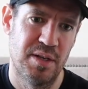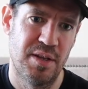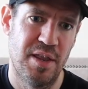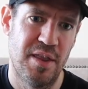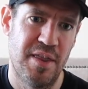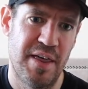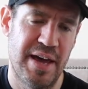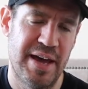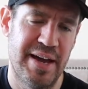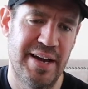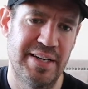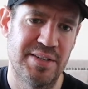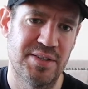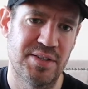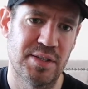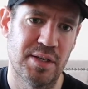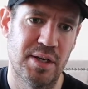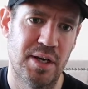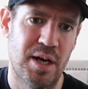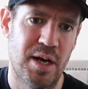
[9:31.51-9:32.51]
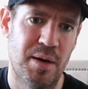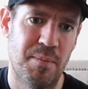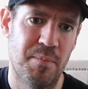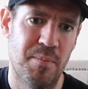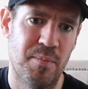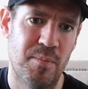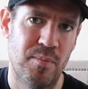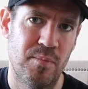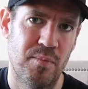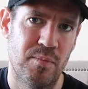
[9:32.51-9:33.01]
there's
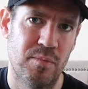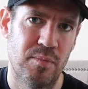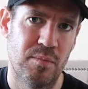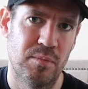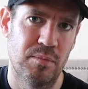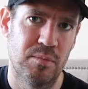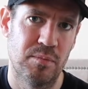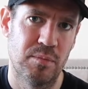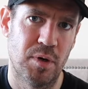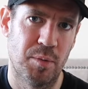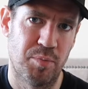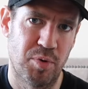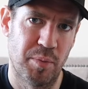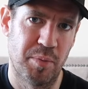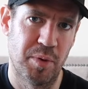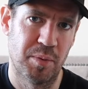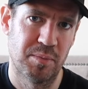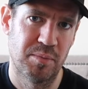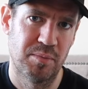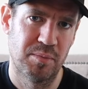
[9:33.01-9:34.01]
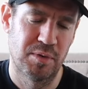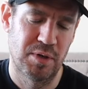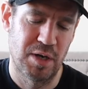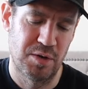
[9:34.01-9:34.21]
a problem.